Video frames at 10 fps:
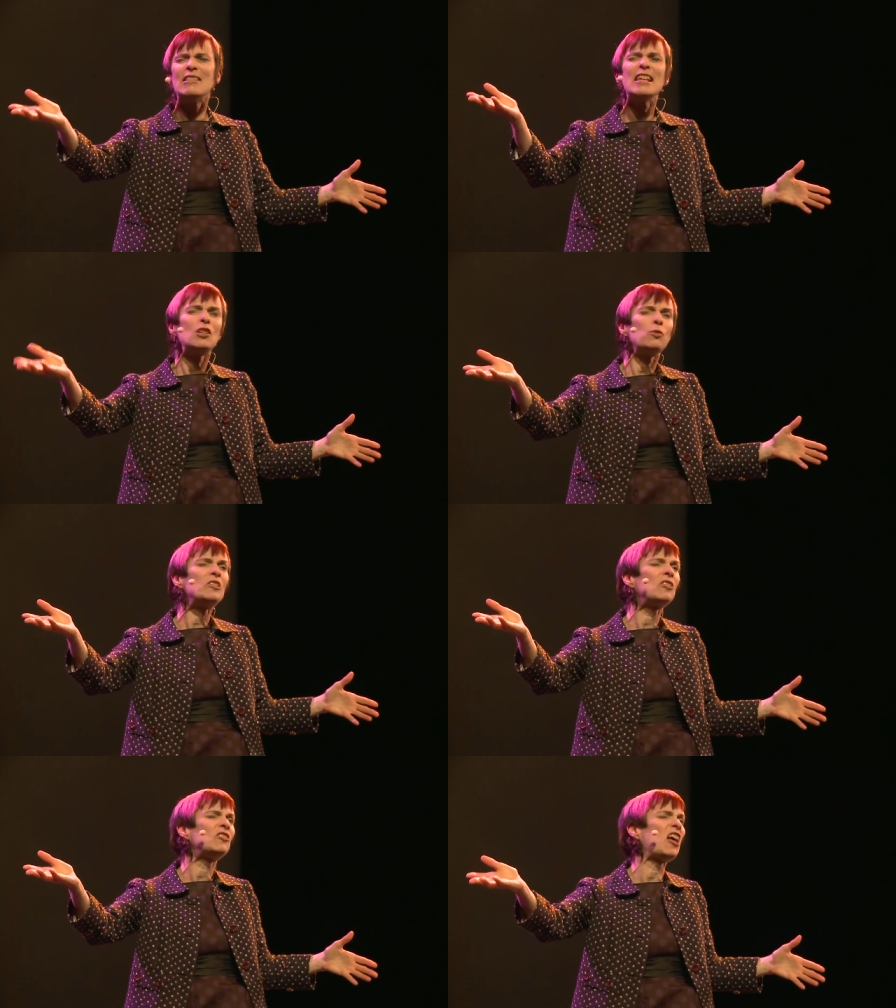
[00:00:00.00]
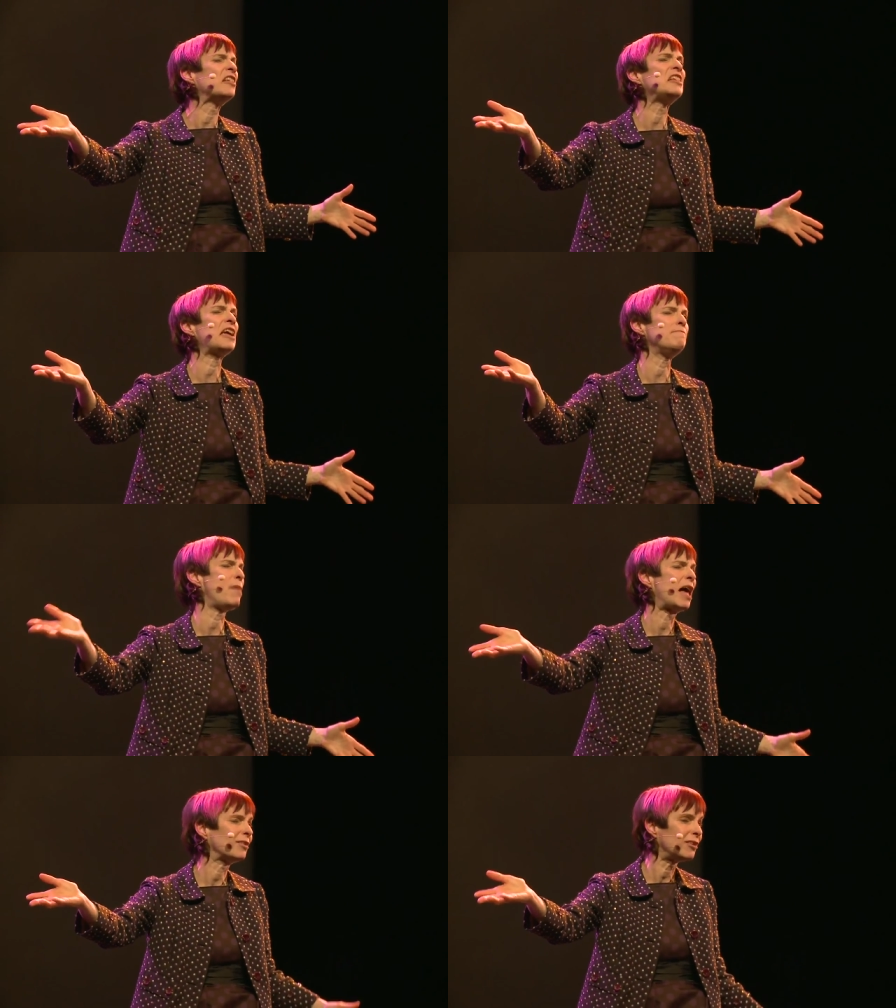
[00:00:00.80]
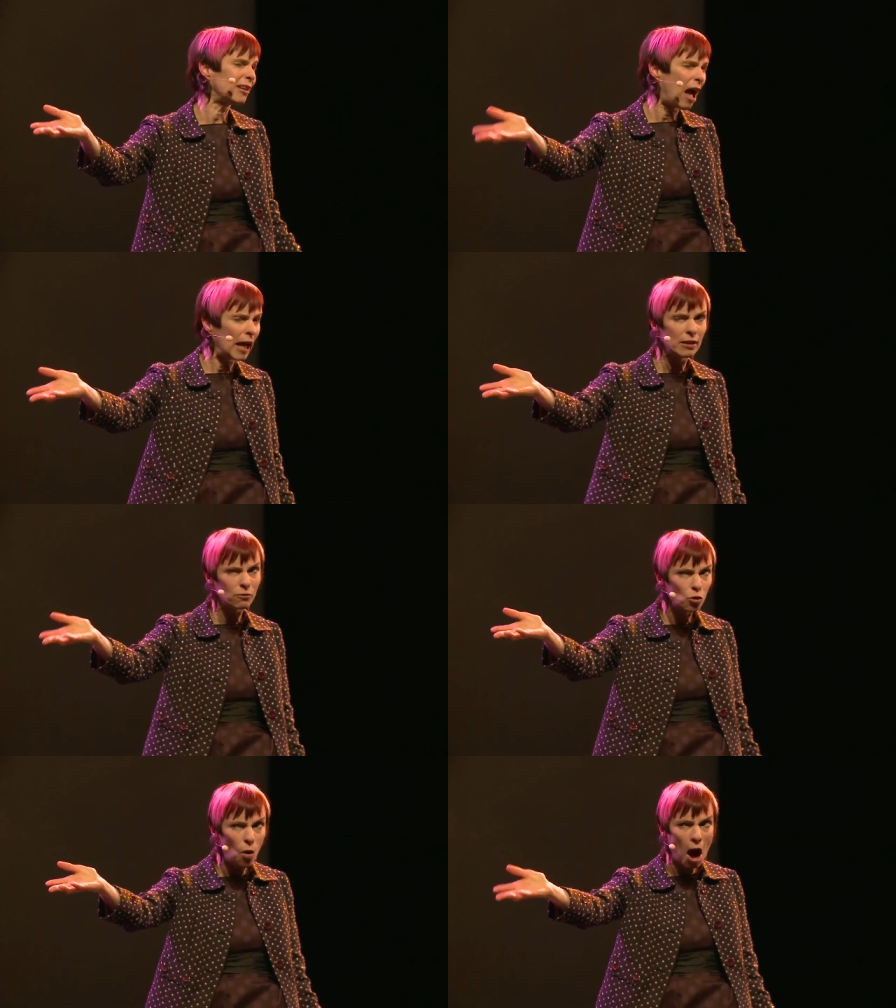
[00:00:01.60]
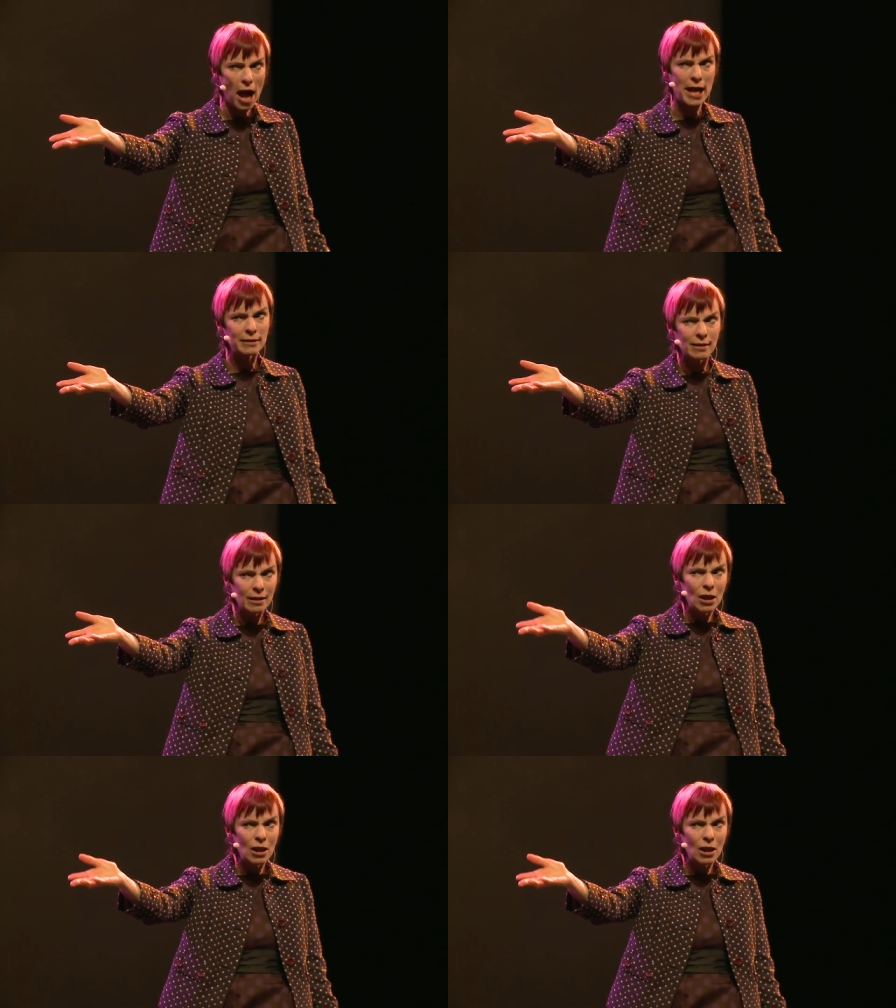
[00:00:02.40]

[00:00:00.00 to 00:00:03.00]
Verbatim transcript: This was a Sunday best kind of quiet,